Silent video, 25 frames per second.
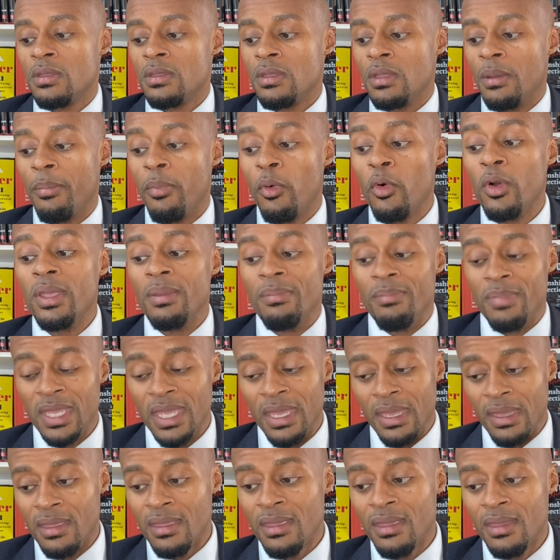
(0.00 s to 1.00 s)
The point
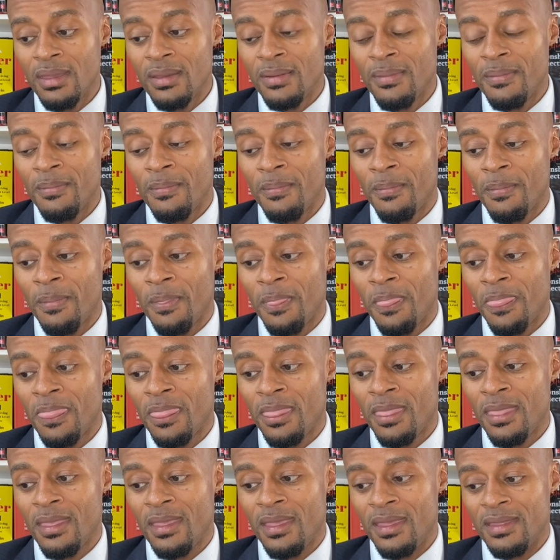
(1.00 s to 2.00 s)
being,
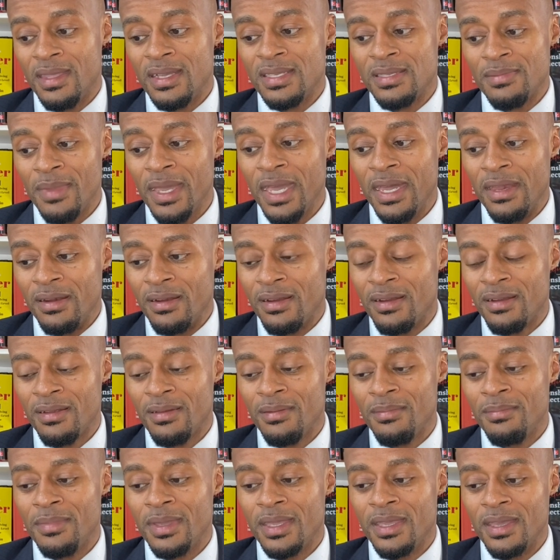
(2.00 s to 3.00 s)
it doesn't matter,
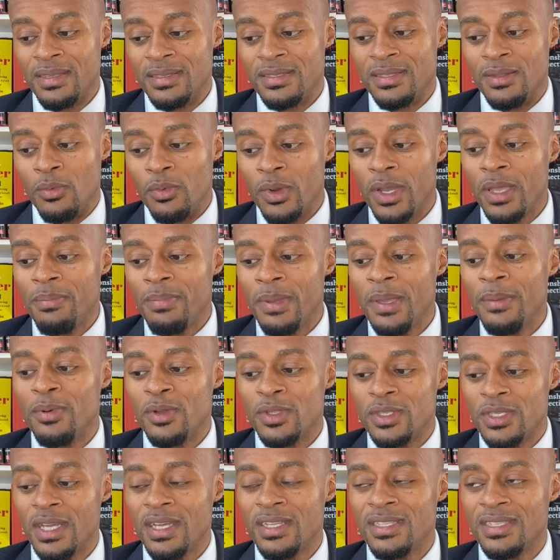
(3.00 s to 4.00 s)
because the way people
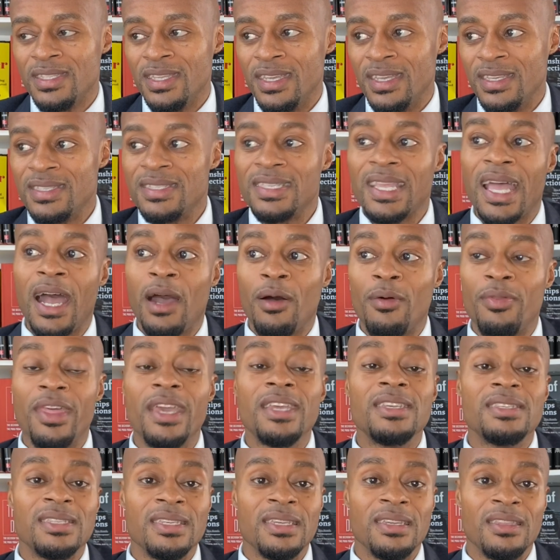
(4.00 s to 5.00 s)
judge things is how
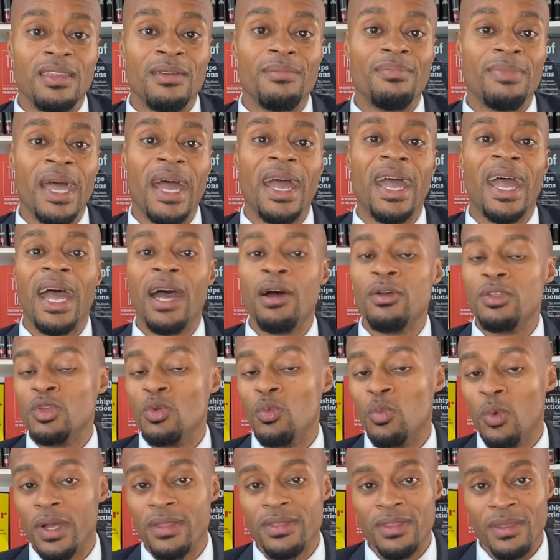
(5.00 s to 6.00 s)
they see them, not how you
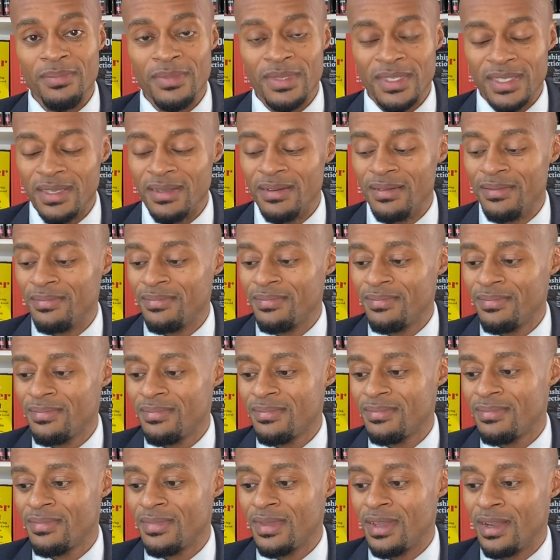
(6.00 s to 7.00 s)
want them to see them.
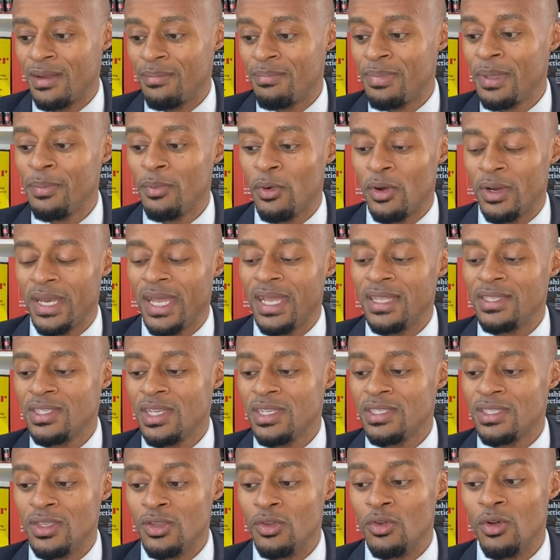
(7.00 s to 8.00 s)
All right, people are not
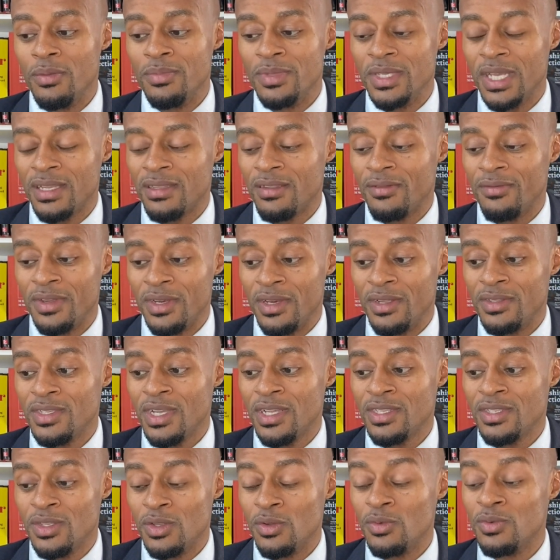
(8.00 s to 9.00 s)
judging you objectively. They're
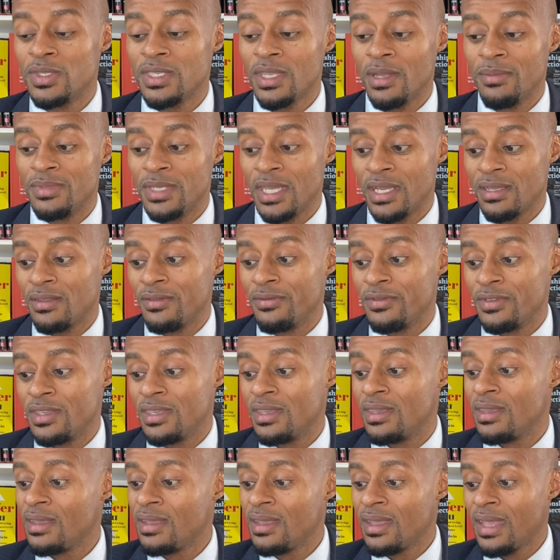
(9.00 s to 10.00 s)
judging you subjectively,
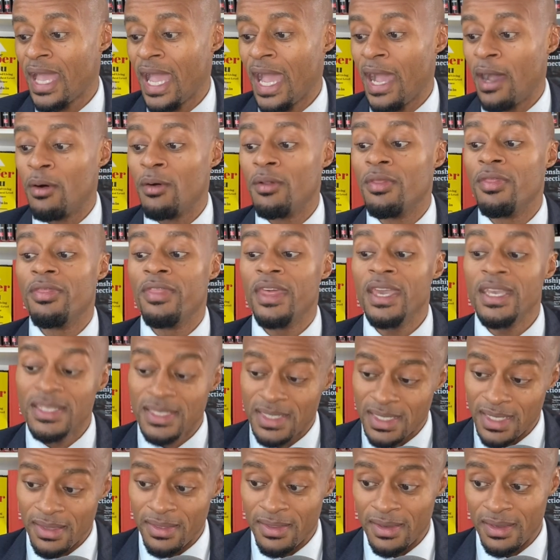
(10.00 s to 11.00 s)
how they
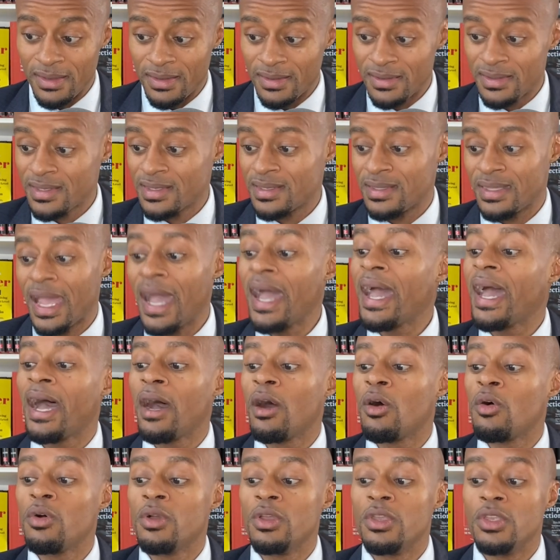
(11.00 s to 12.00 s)
see things, not
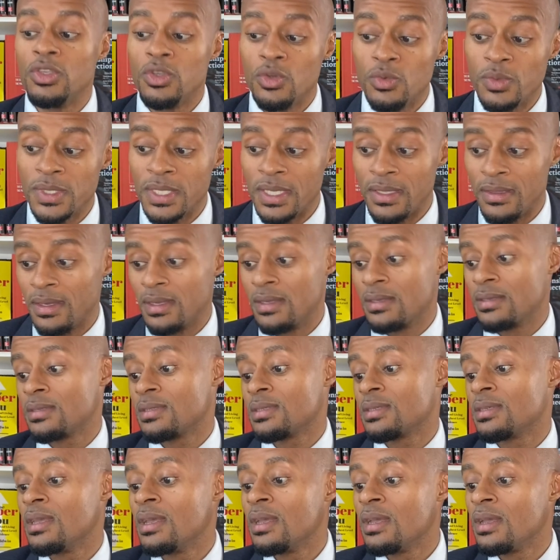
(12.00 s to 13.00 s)
how you see
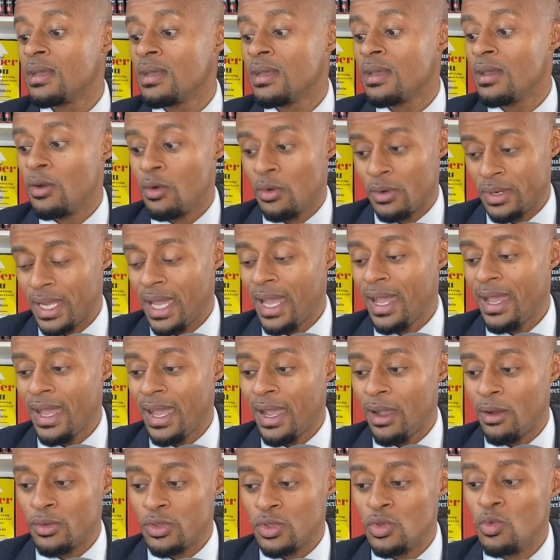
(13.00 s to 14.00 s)
things, or not
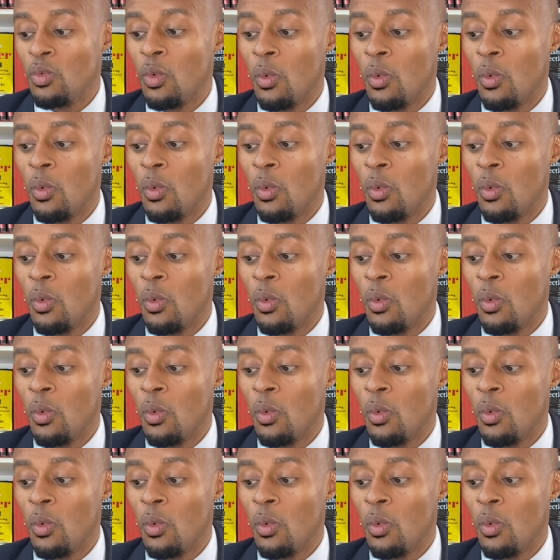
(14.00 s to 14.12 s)
how you